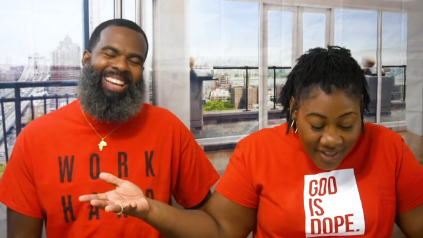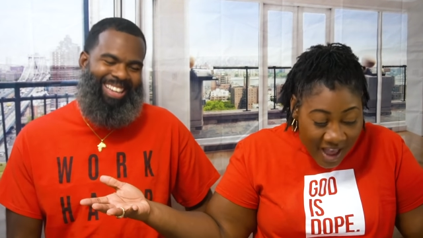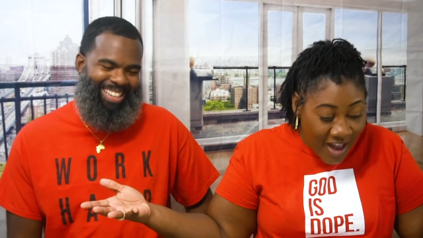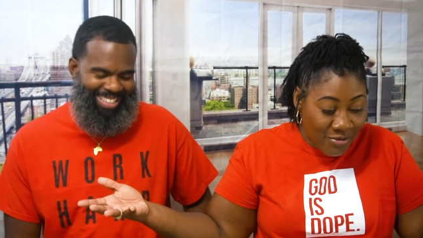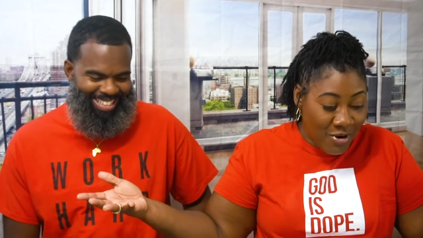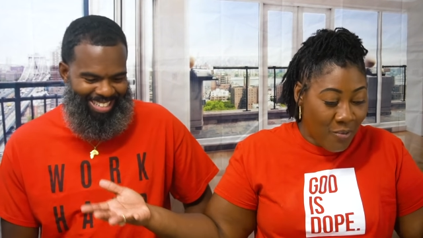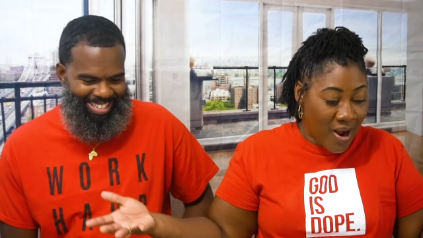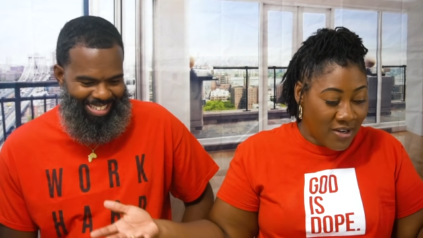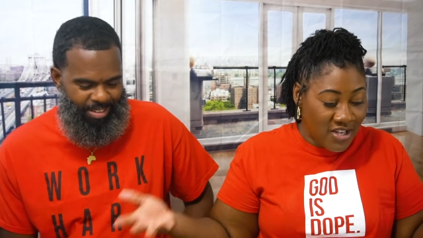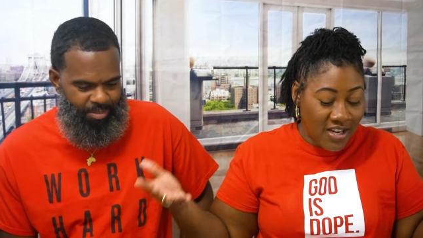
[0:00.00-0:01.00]
Speaker 1: I don't know
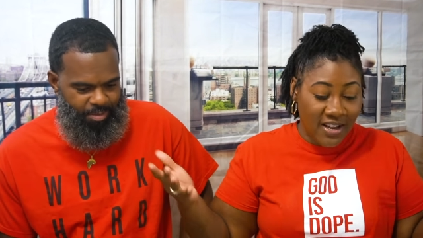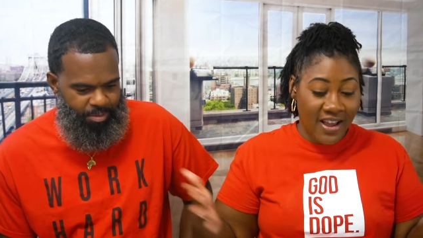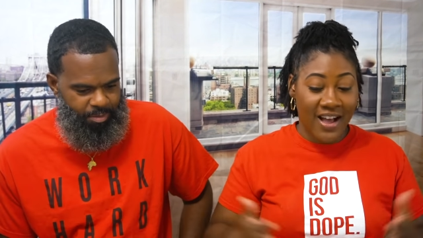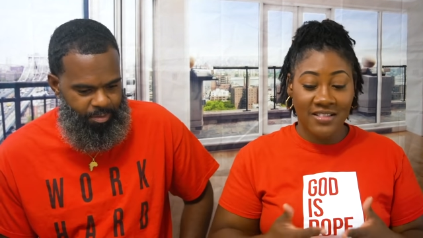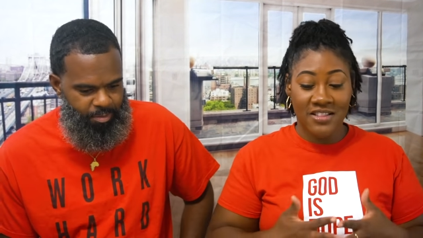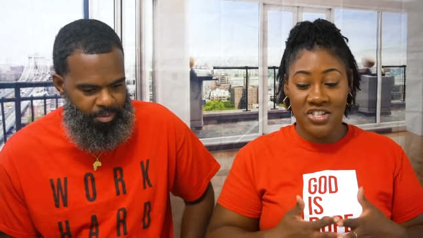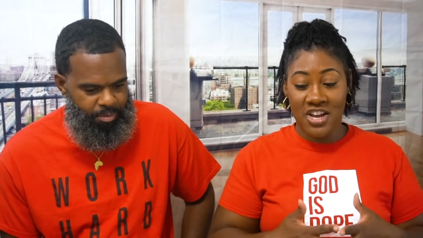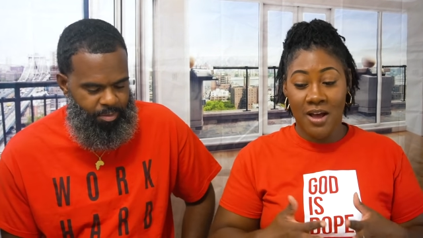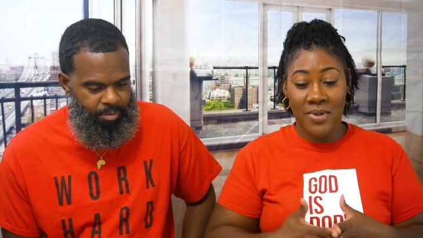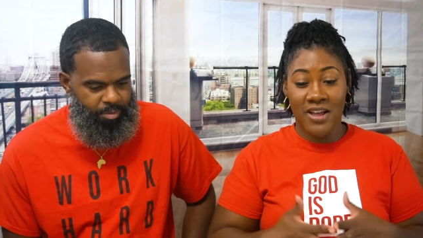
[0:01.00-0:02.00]
why Jalen got the
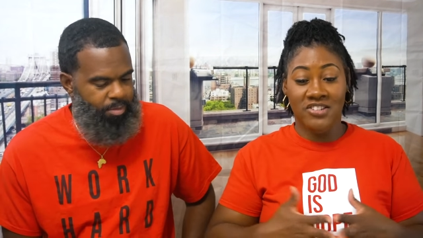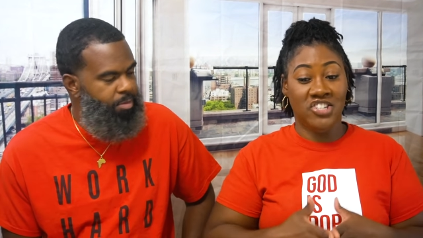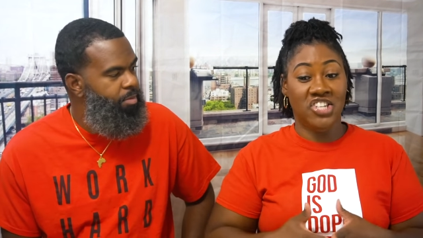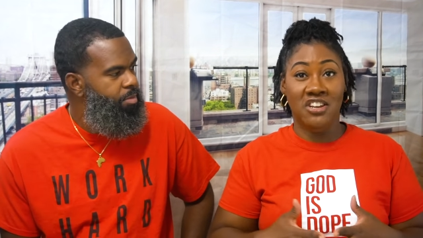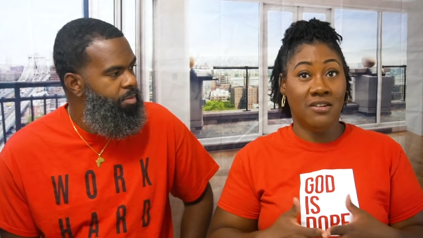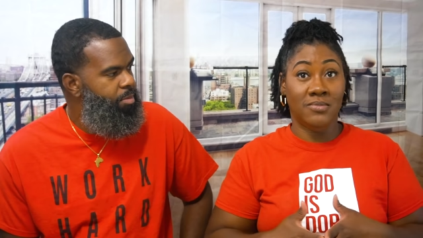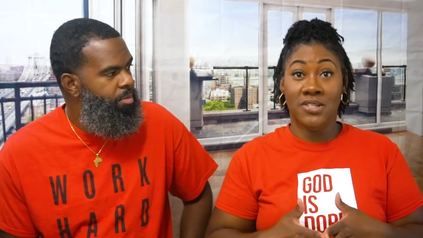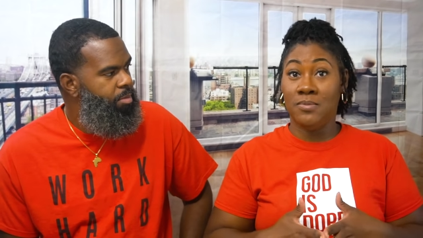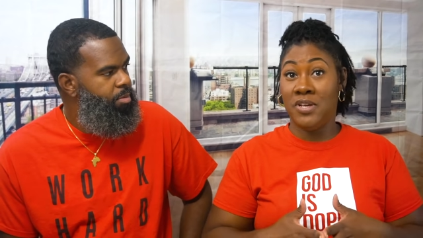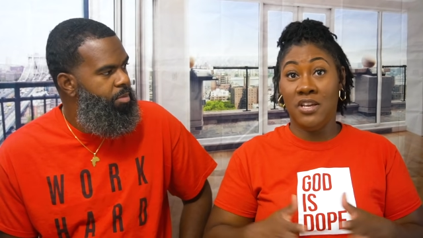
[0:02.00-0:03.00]
job as G M
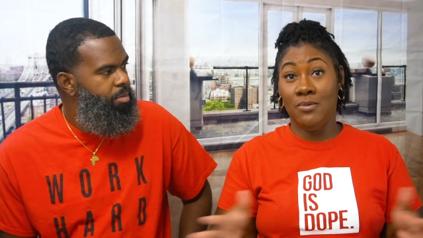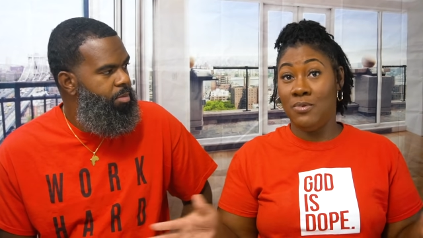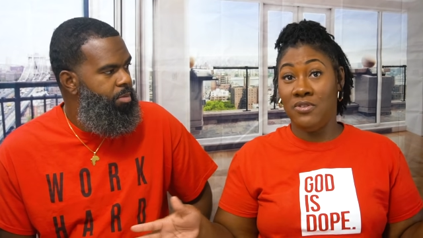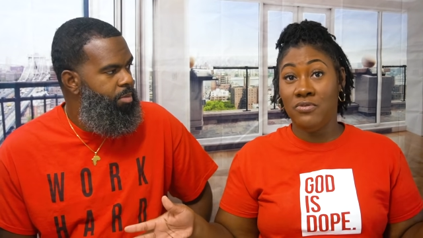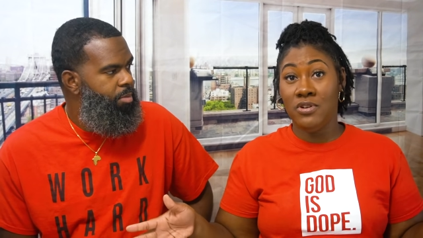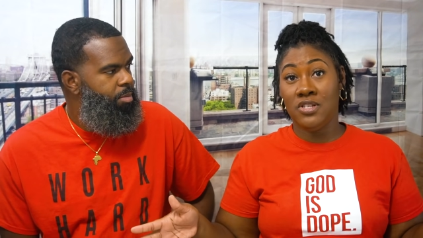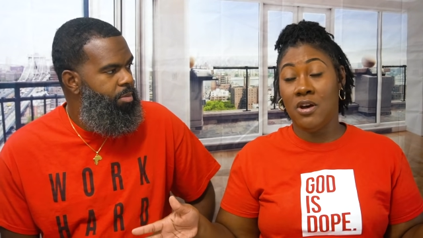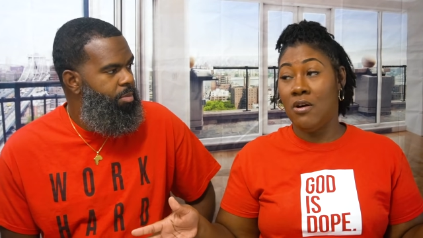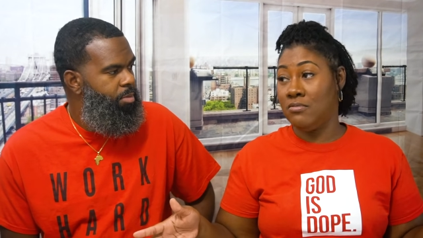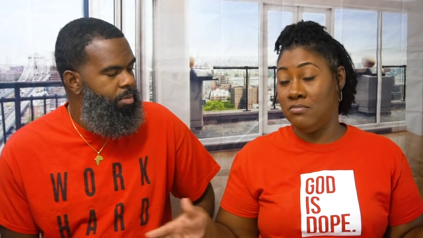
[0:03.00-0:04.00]
to begin with, real
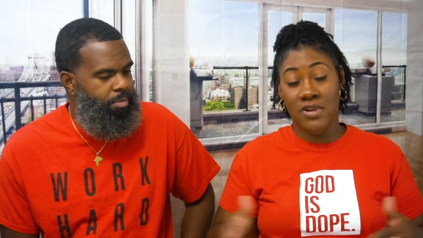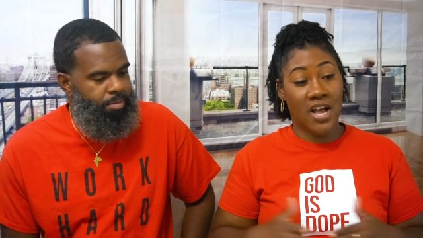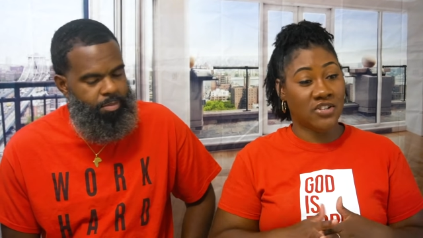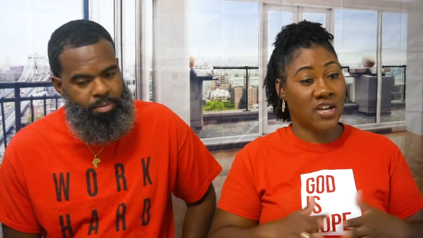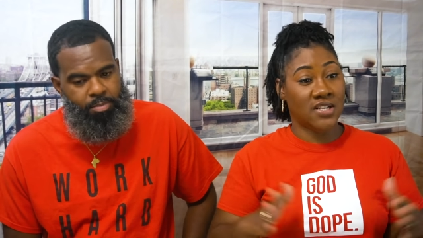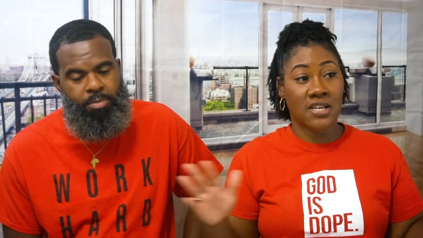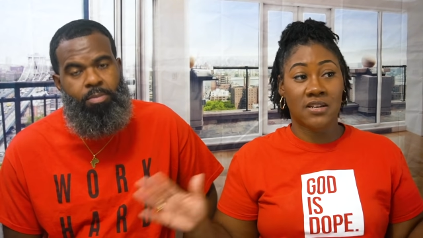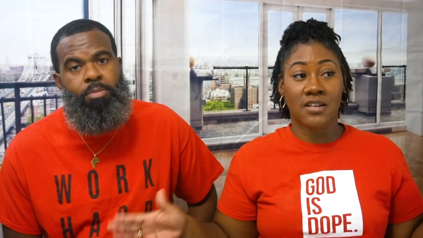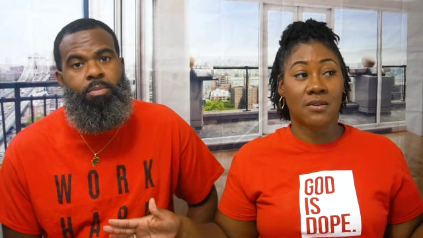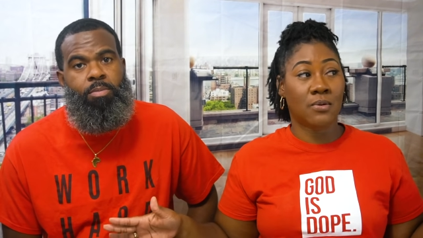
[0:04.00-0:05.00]
talk. Not trying to take
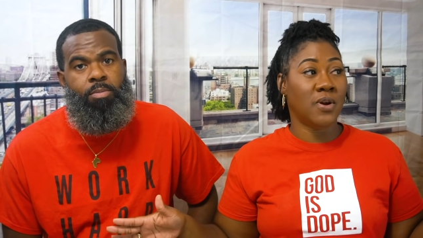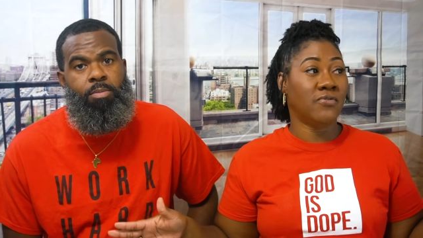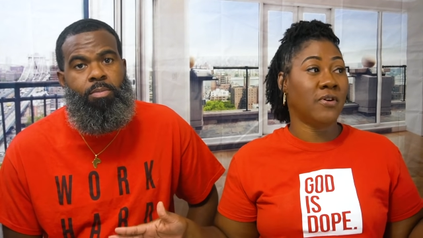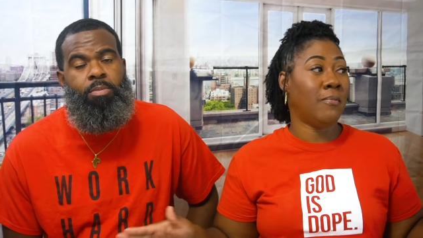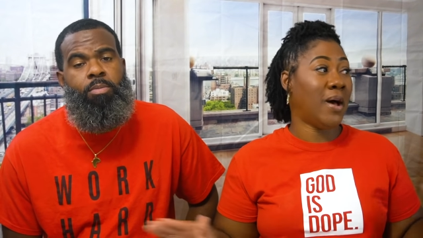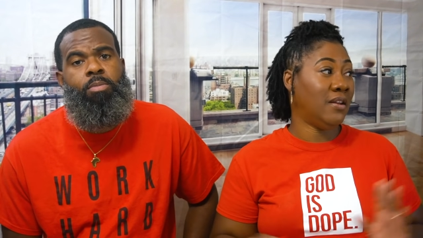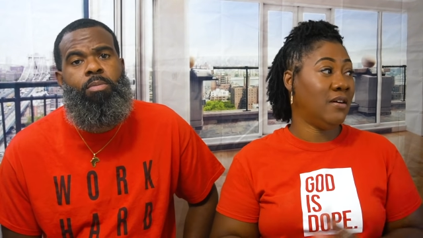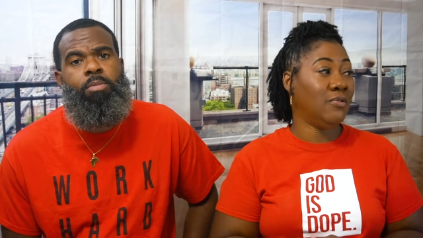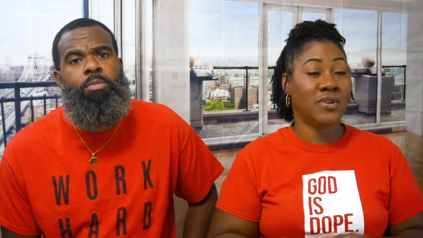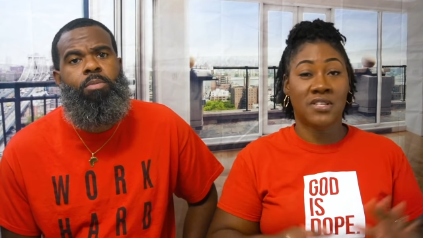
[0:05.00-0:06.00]
nothing away from him. I
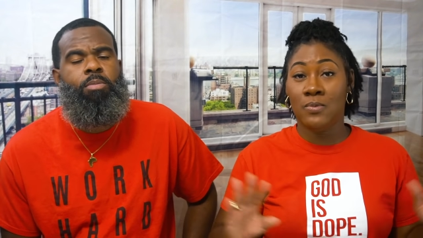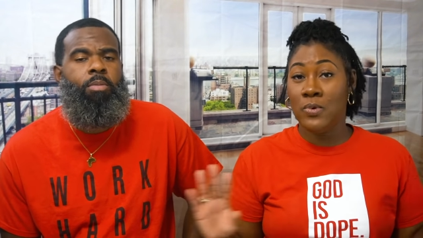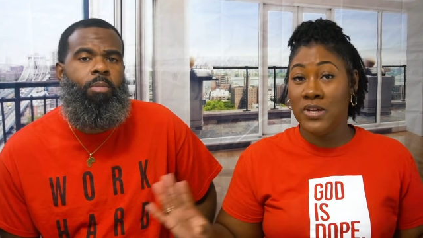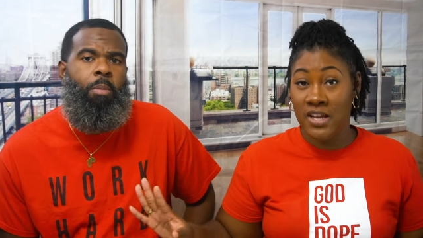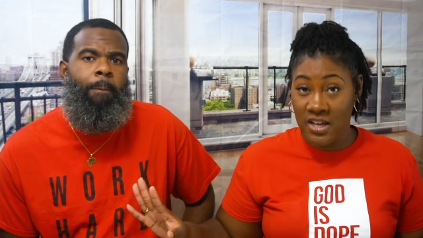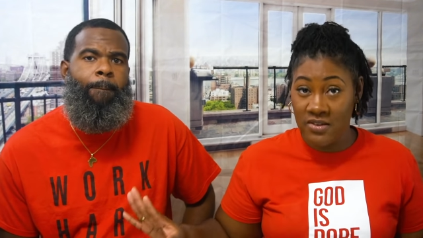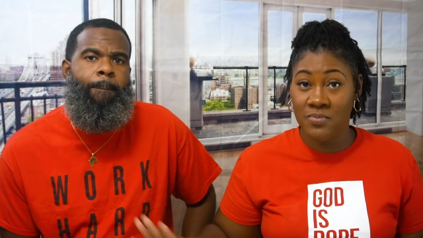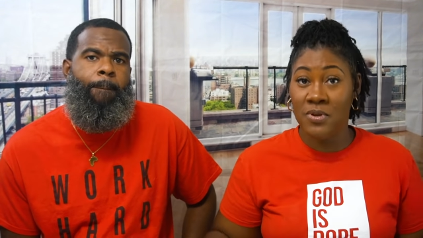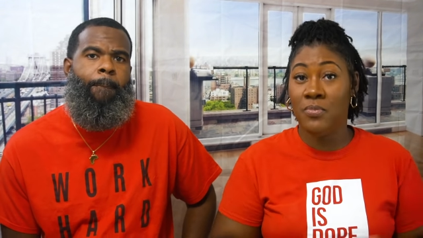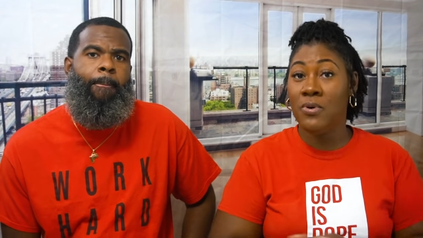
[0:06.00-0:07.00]
love when someone gives
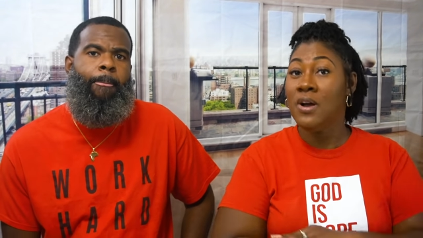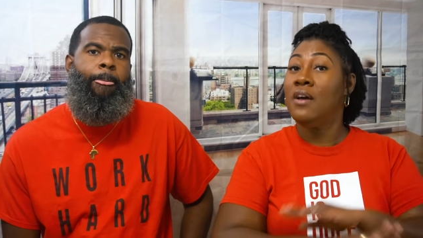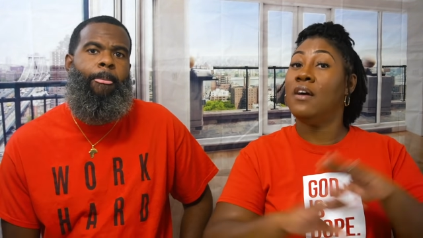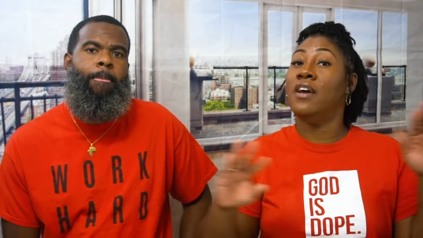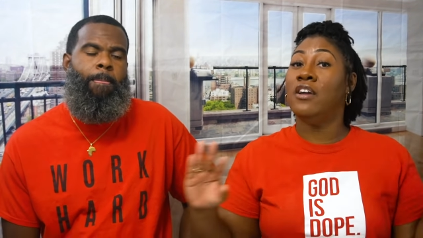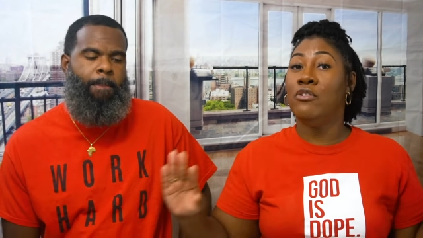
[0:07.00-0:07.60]
people a